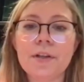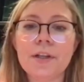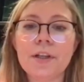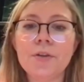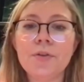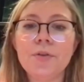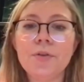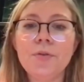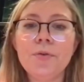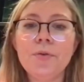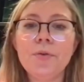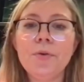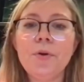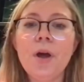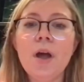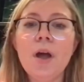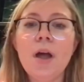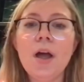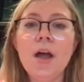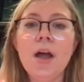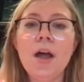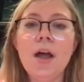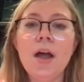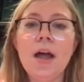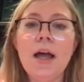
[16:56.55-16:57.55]
And to
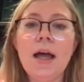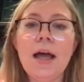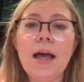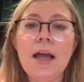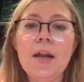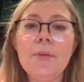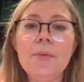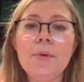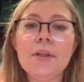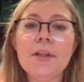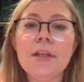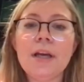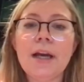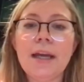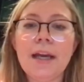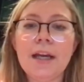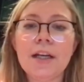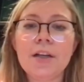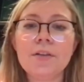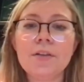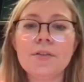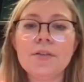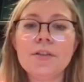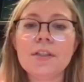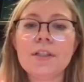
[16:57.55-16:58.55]
help in
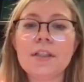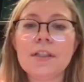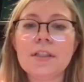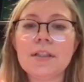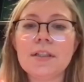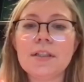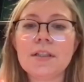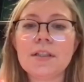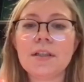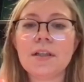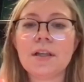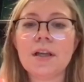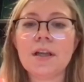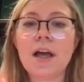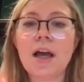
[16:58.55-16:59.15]
diagnosis,